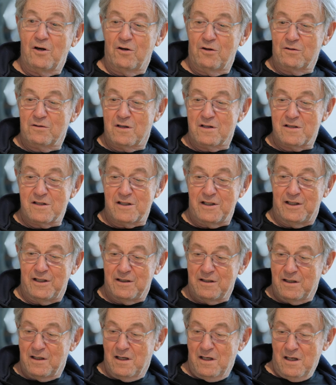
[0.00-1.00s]
on the
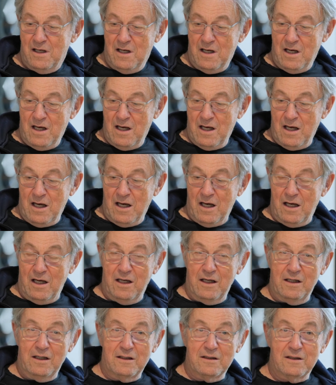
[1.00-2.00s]
scene,
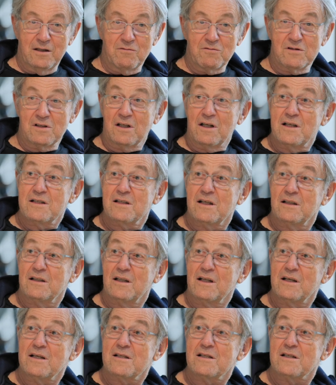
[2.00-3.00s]
and there was less and
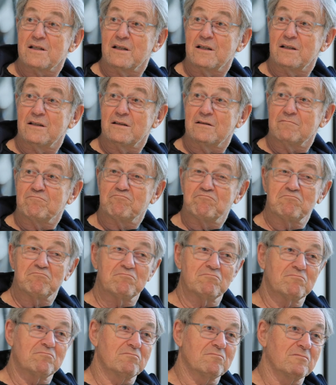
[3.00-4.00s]
less
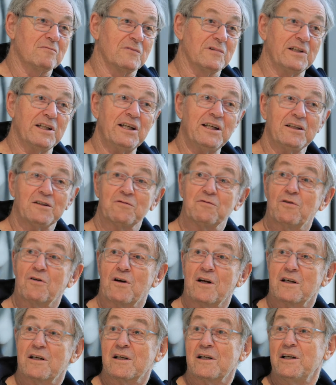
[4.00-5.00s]
need for
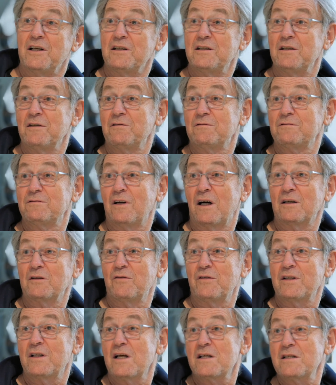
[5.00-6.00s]
a creative
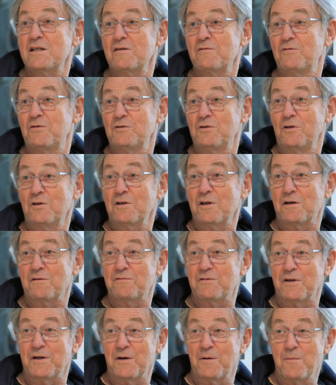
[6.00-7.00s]
advertising
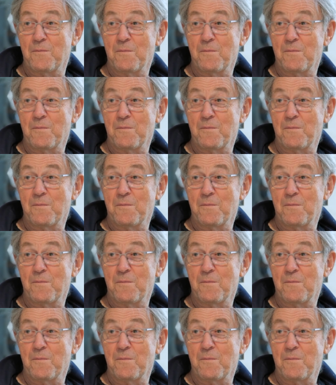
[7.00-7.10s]
photography.